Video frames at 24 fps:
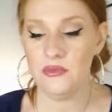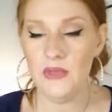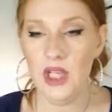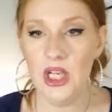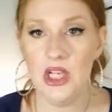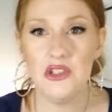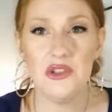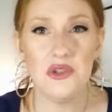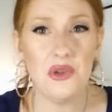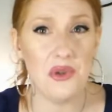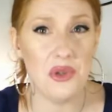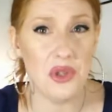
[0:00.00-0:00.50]

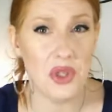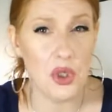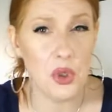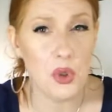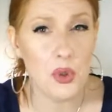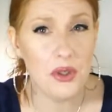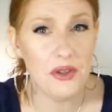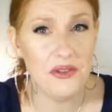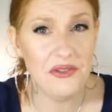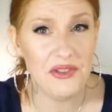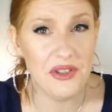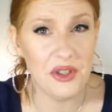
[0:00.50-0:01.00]
so that you
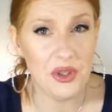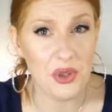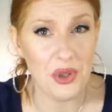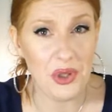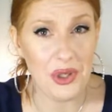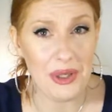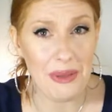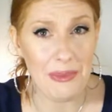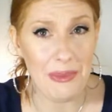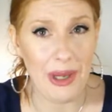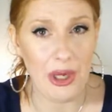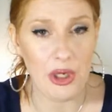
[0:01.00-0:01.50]
could feel
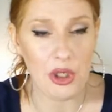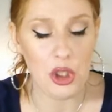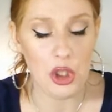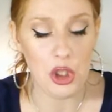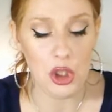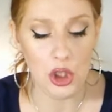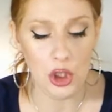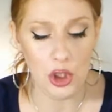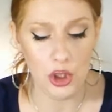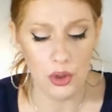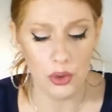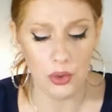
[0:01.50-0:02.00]
good about
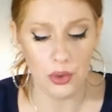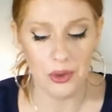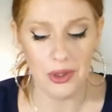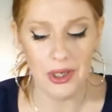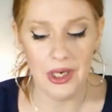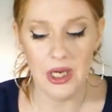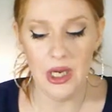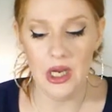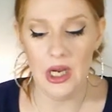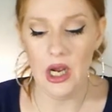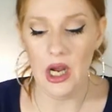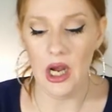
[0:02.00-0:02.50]
you.
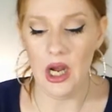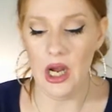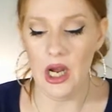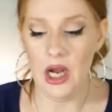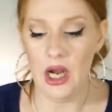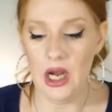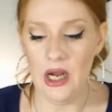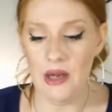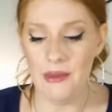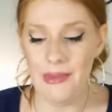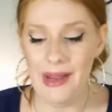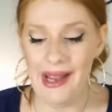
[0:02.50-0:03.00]

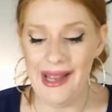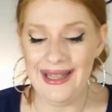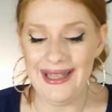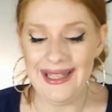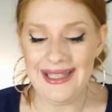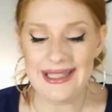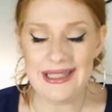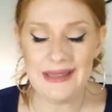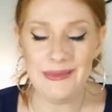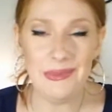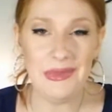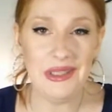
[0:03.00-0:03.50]
And
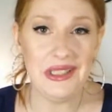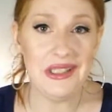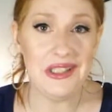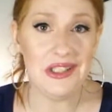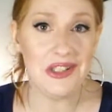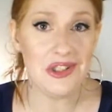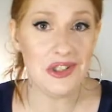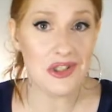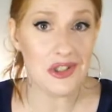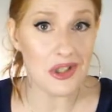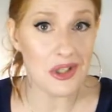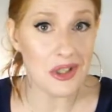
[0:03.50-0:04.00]
this might
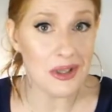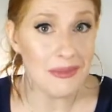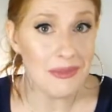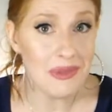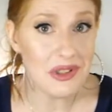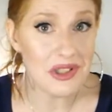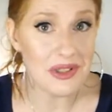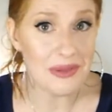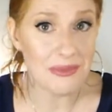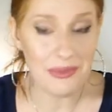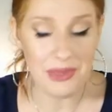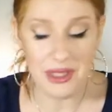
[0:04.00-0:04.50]
disturb
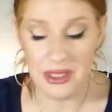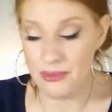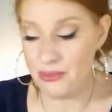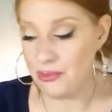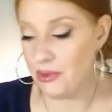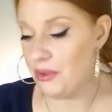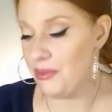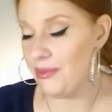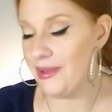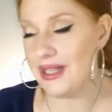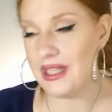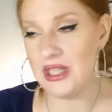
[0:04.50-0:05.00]
some
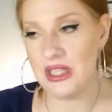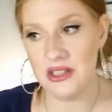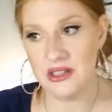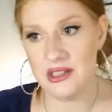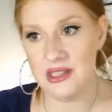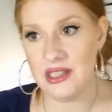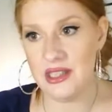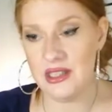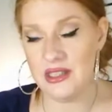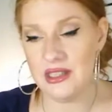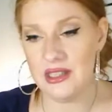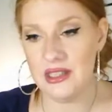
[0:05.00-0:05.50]
people. My
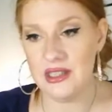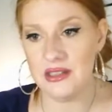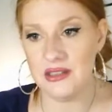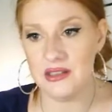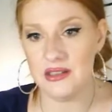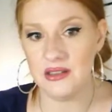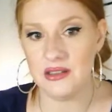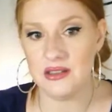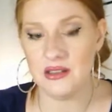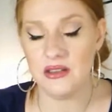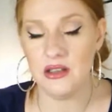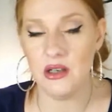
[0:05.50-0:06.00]
clairsentience
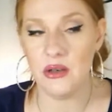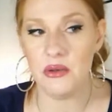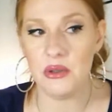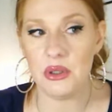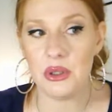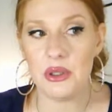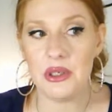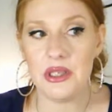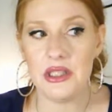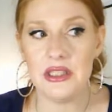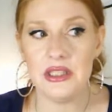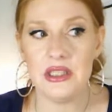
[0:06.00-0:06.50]
is going
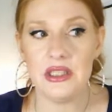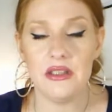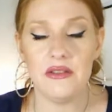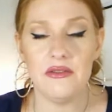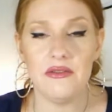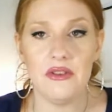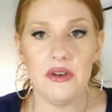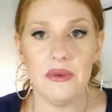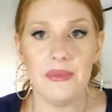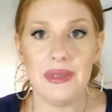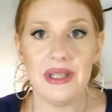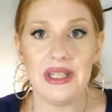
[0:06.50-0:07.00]
crazy
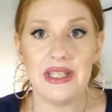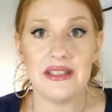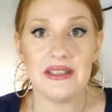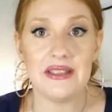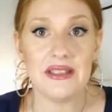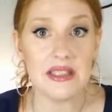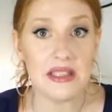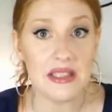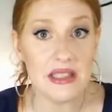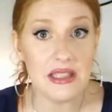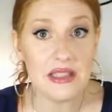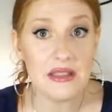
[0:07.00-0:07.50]
confirming this.
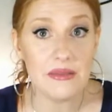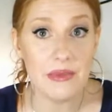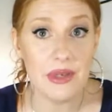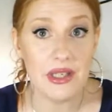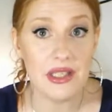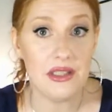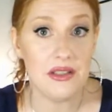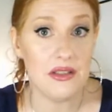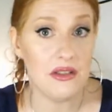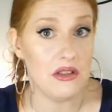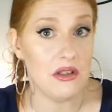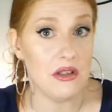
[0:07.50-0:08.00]
This might
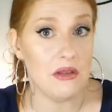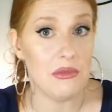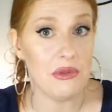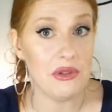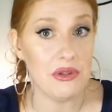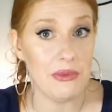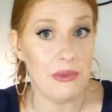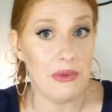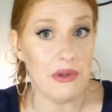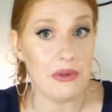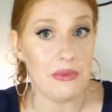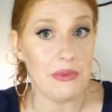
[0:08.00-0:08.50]
disturb
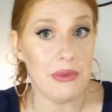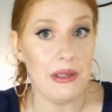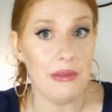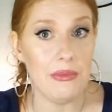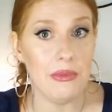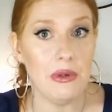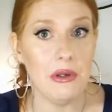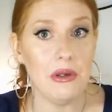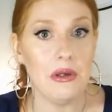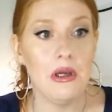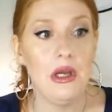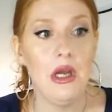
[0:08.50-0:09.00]
some other
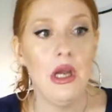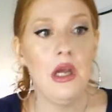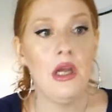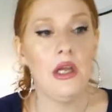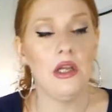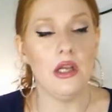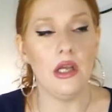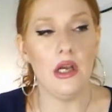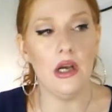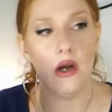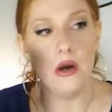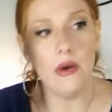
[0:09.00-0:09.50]
people,
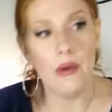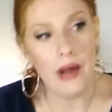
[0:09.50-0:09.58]
you know,